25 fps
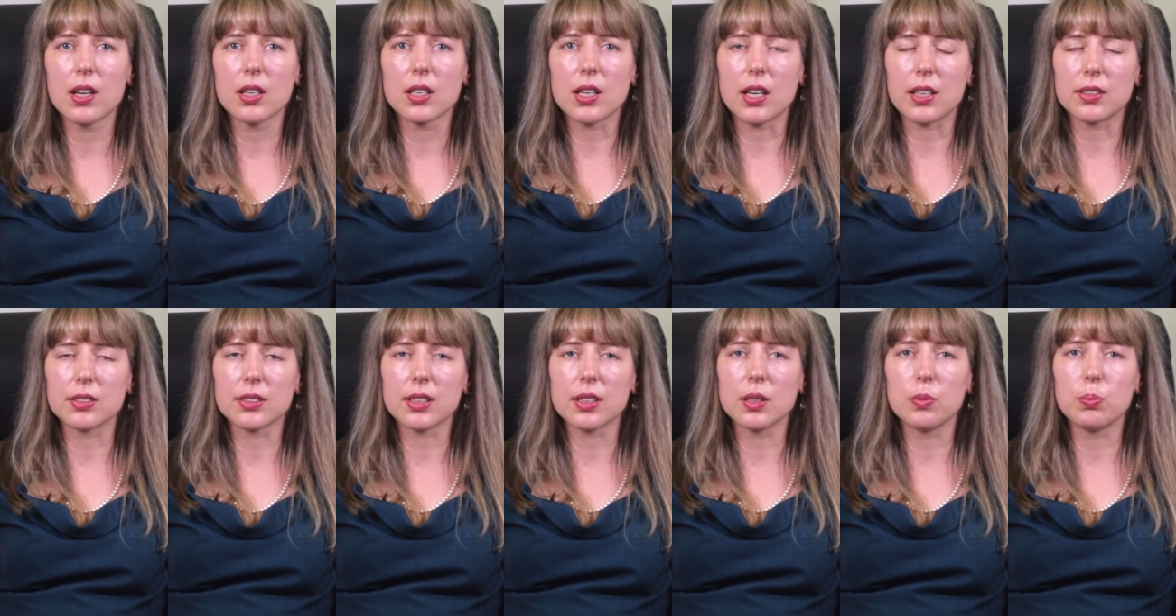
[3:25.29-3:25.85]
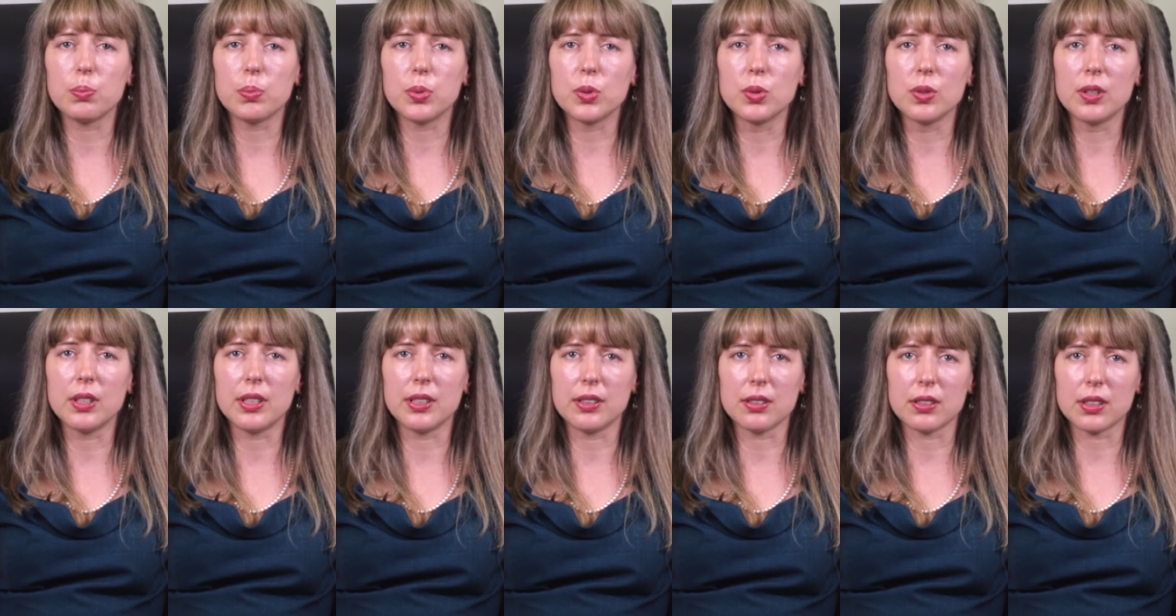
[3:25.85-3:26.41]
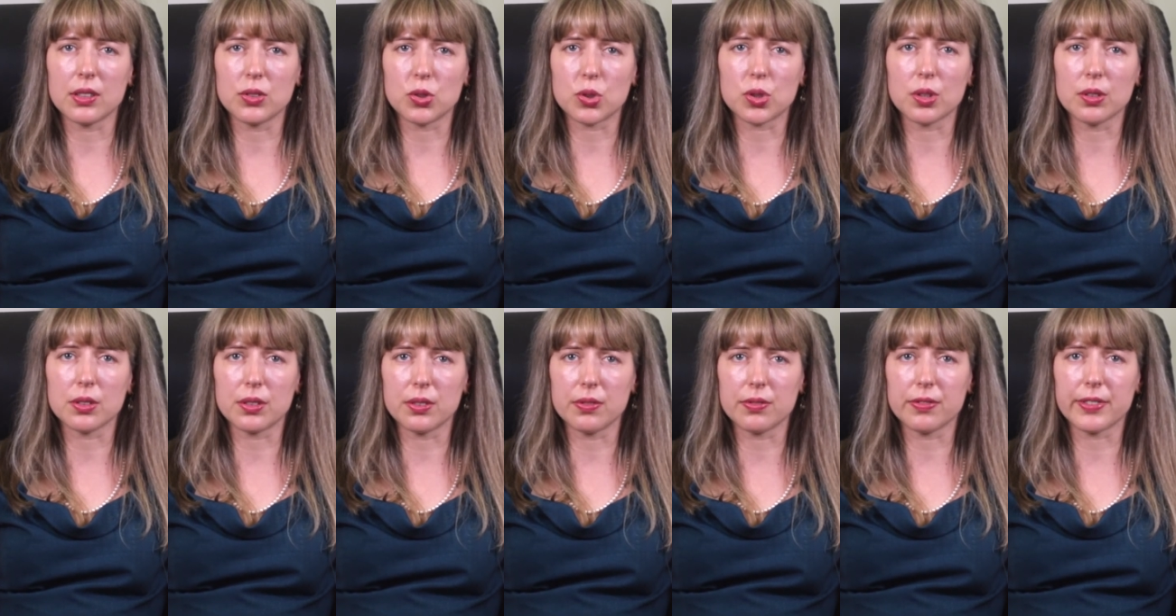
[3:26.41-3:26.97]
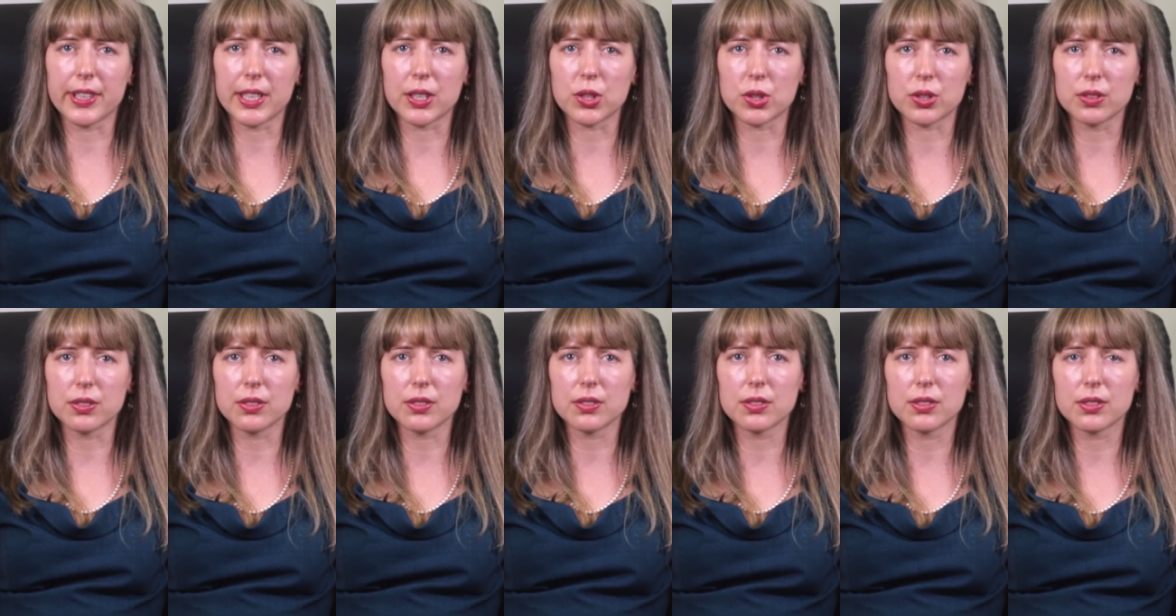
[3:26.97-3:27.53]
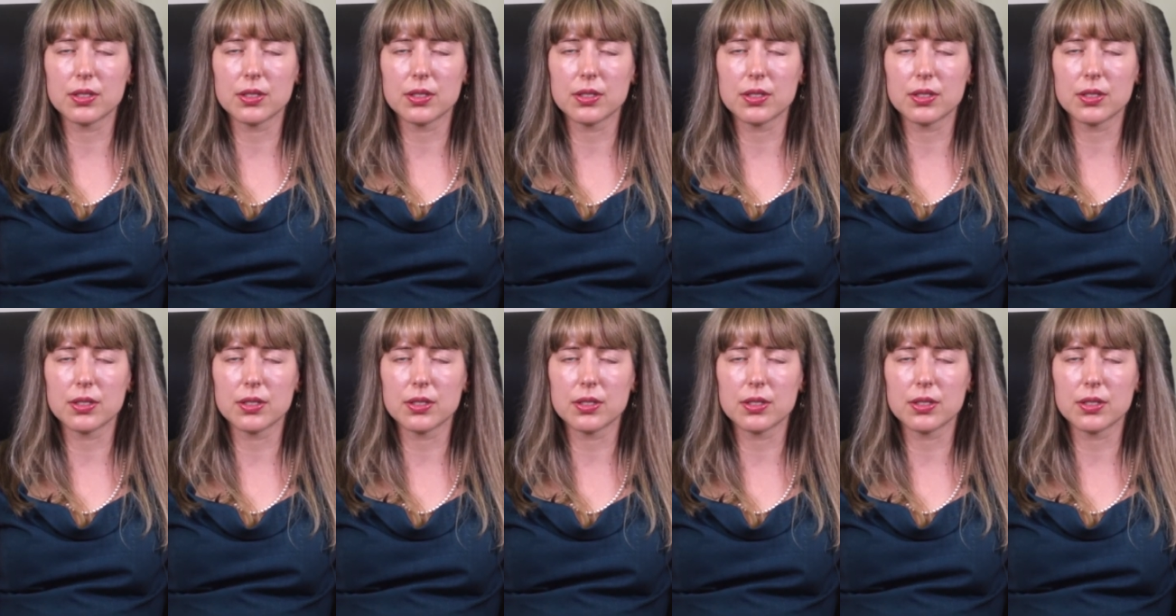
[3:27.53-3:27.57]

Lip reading: currently poorly controlled infection,